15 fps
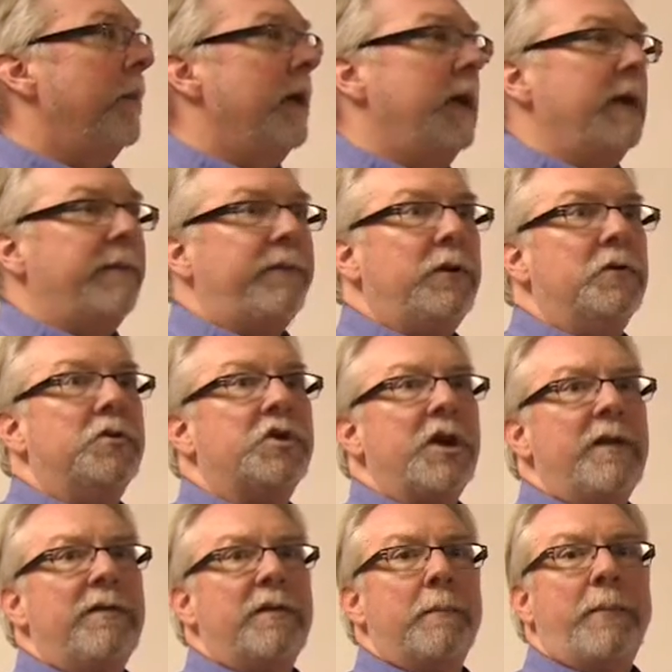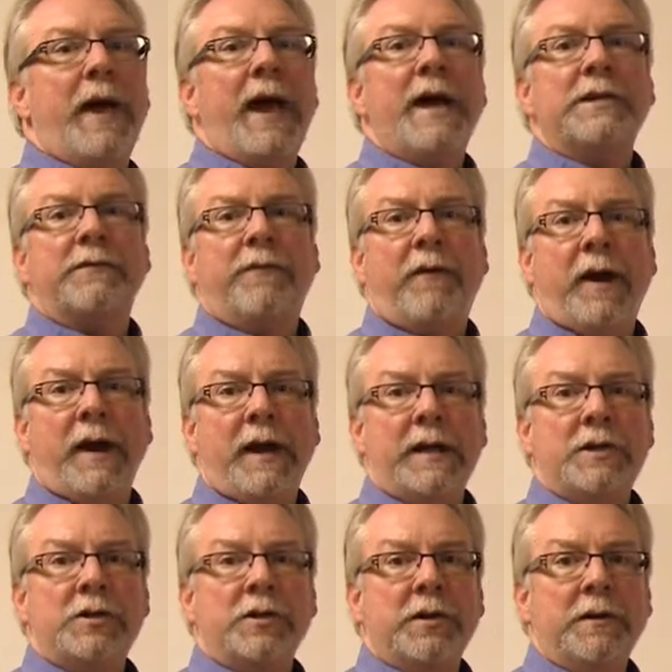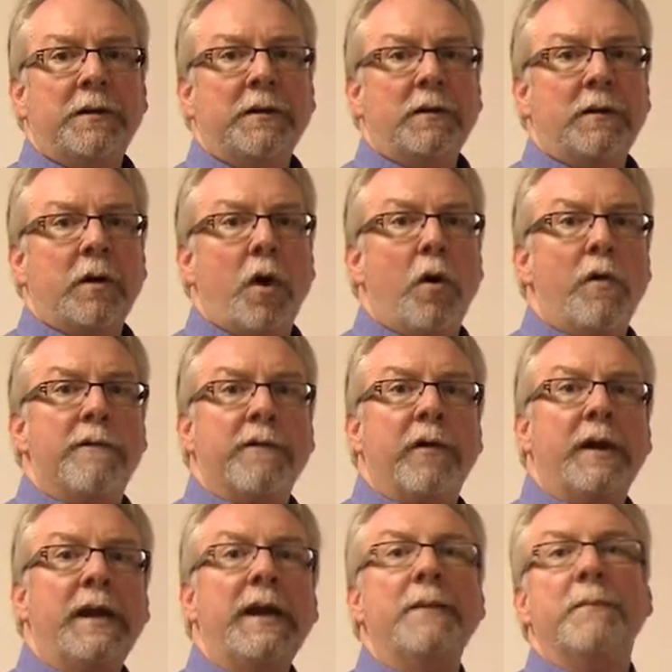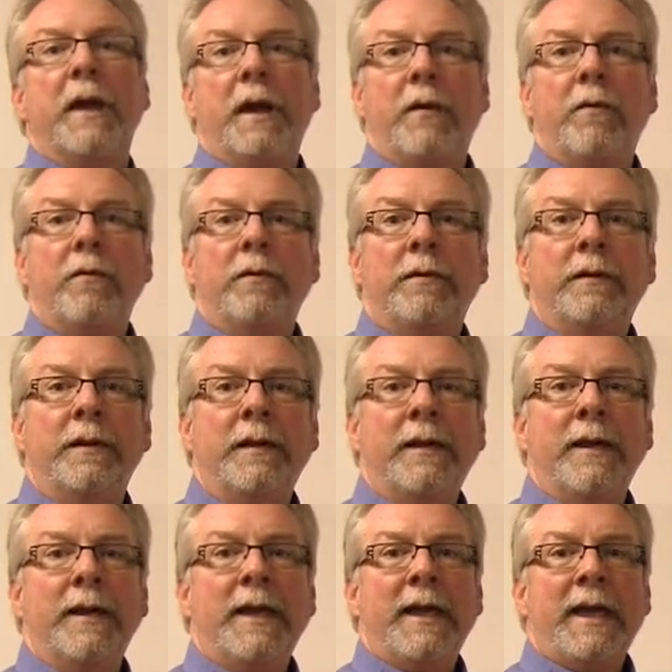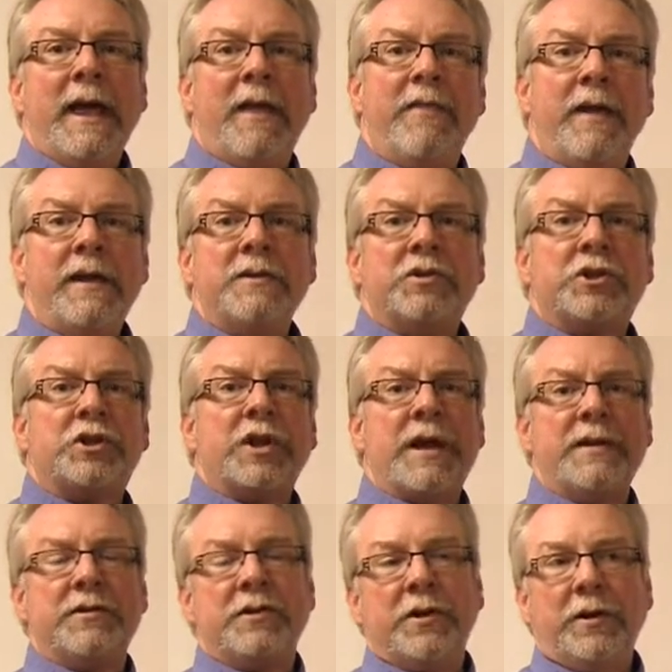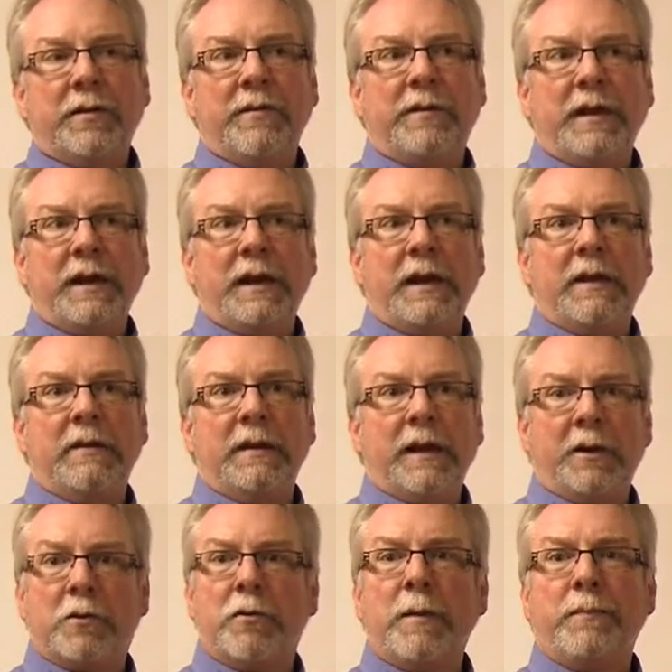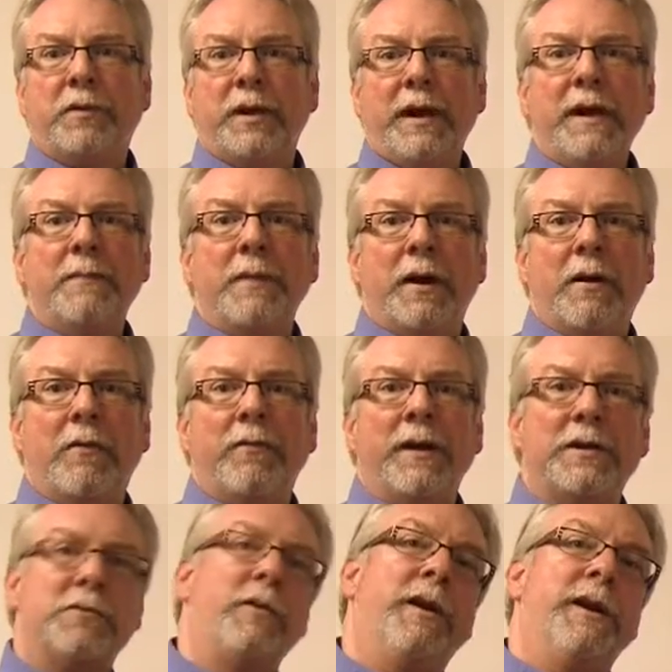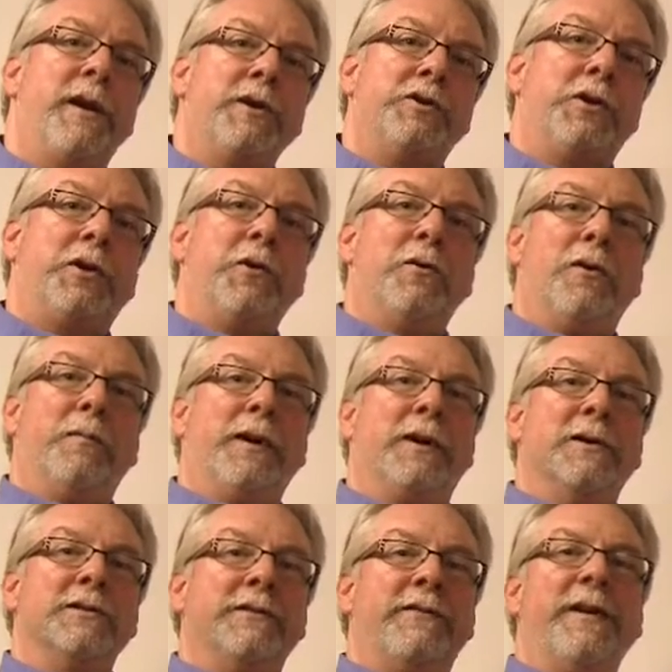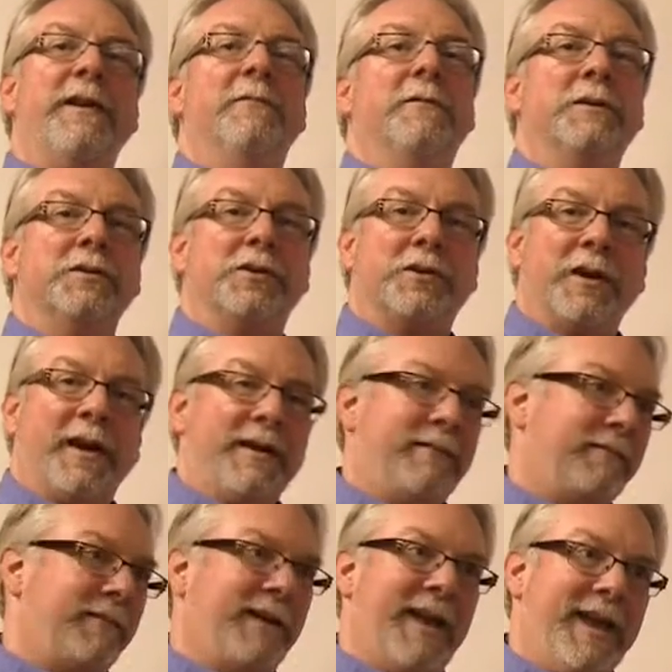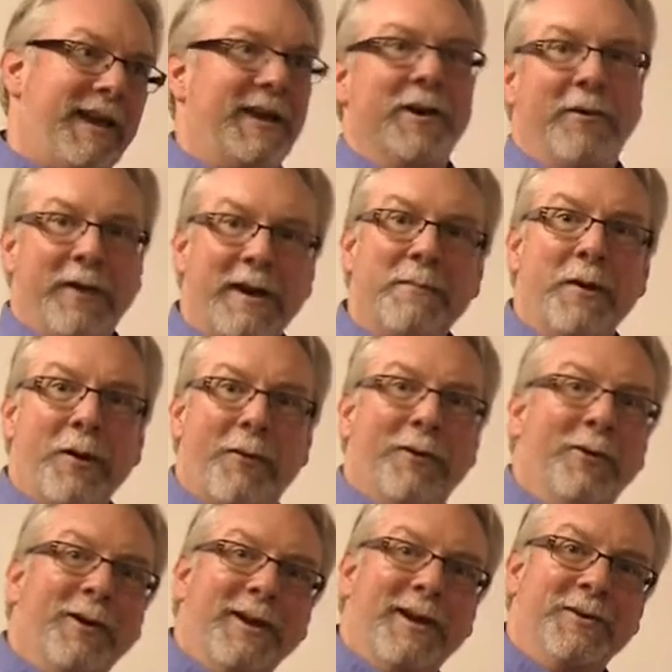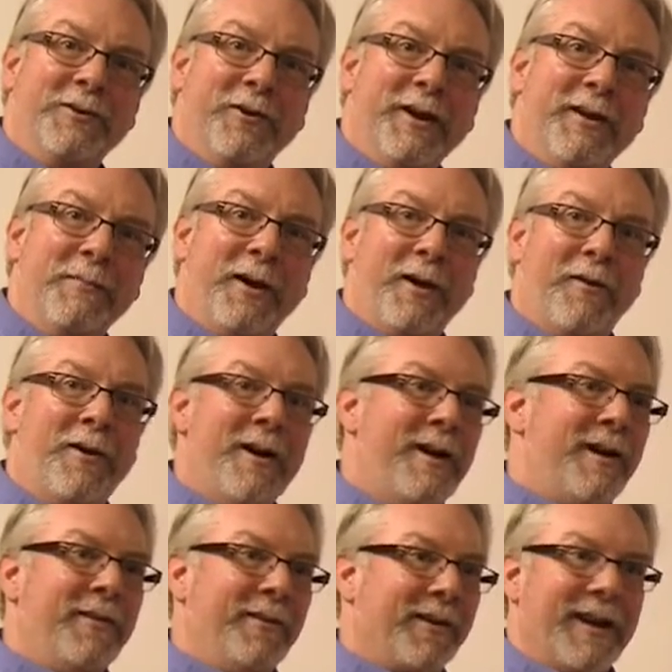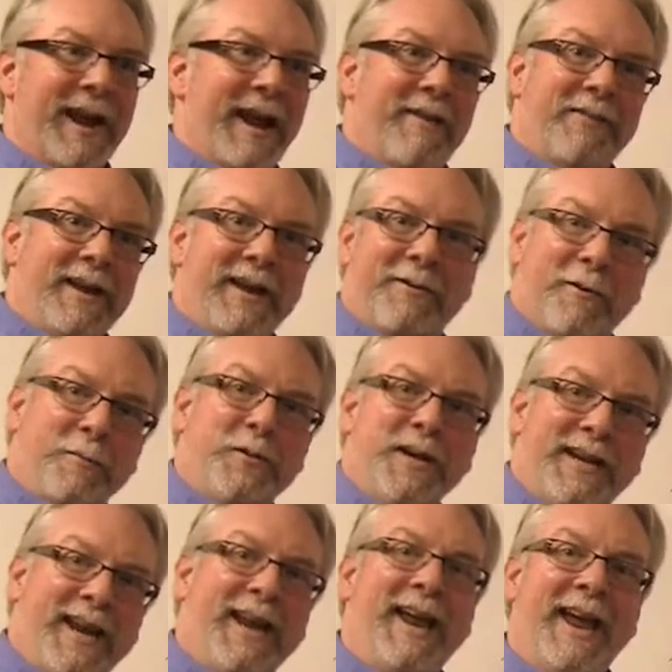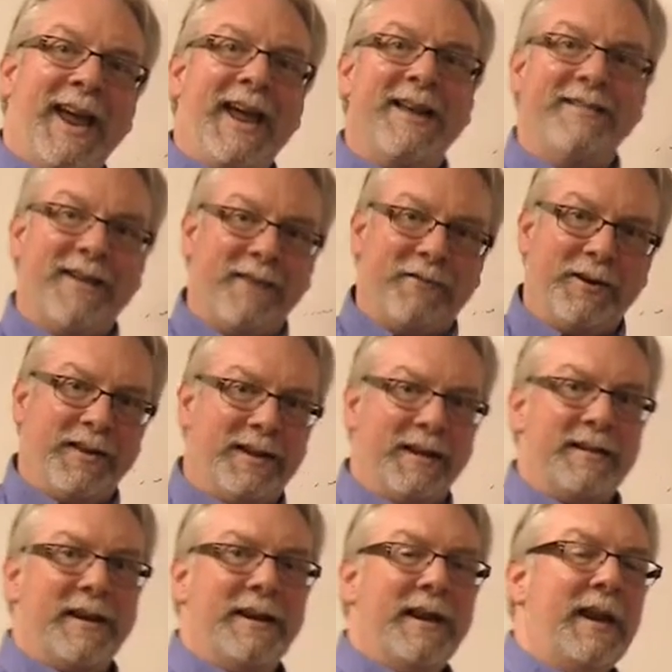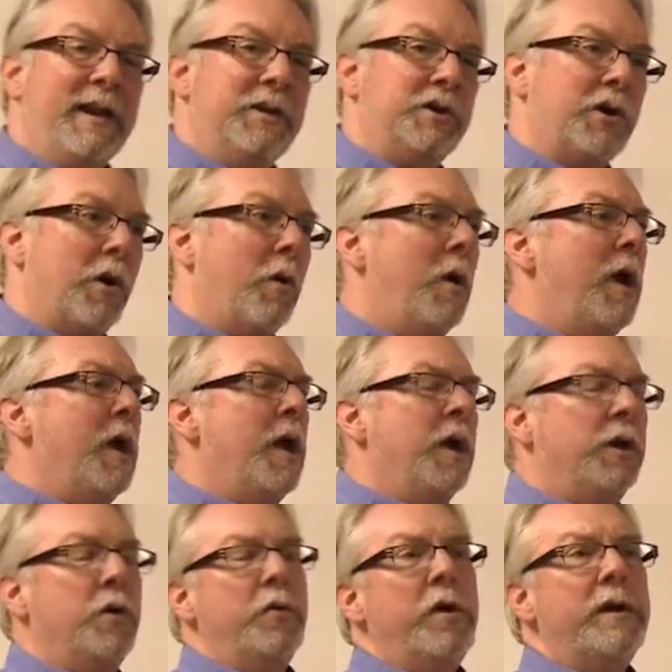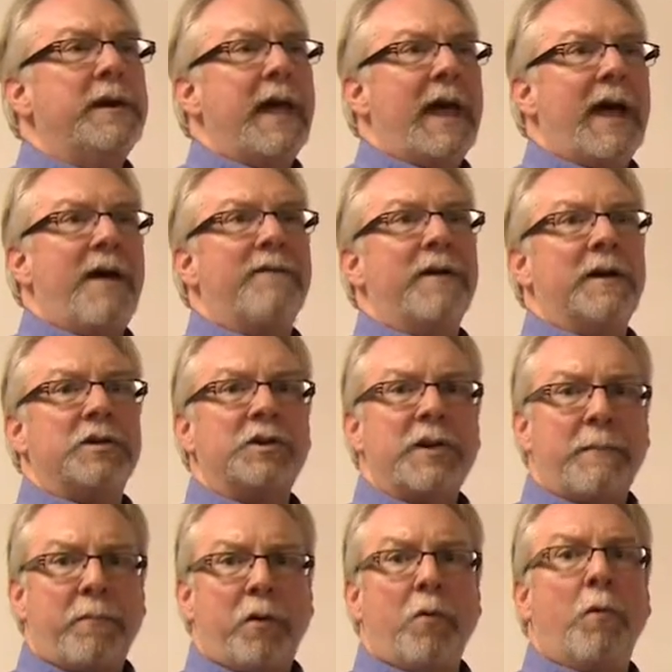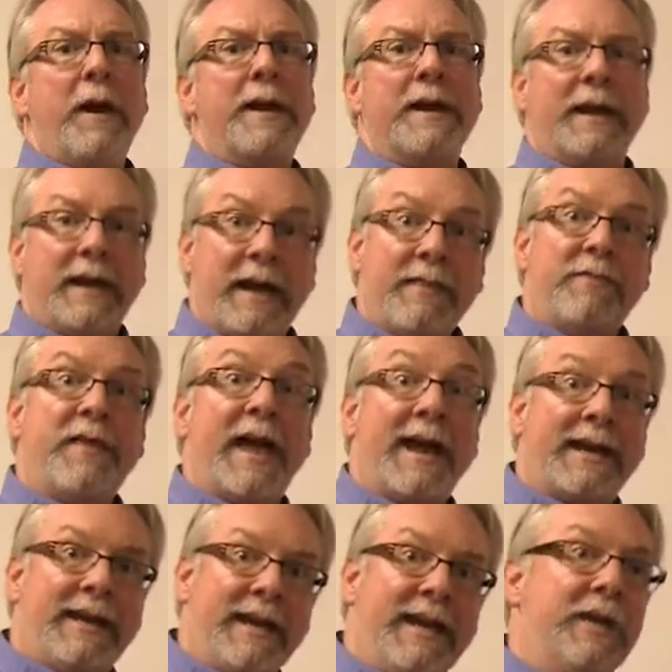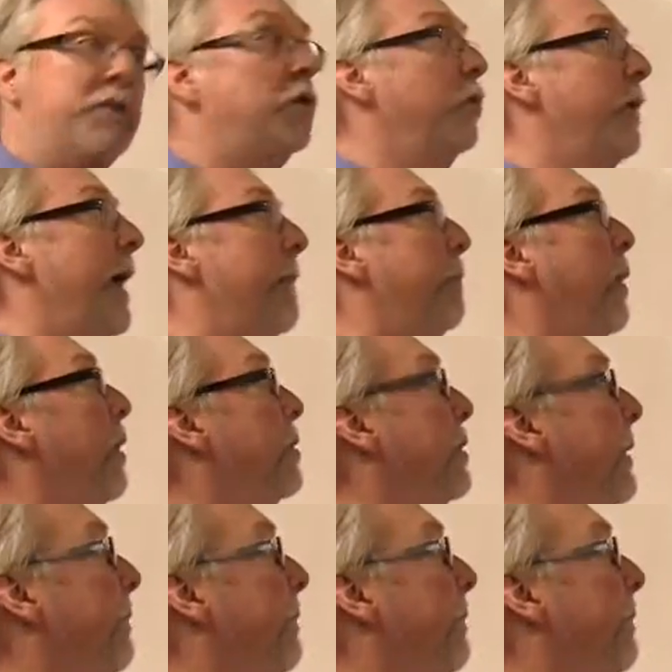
If you sent the passphrase over email, and then sent the encrypted email, that's really not secure, because if anyone's like getting your email or looking at your email, they're going to have the encryption key and everything that they need. So you need to have a separate way to get that key to that person.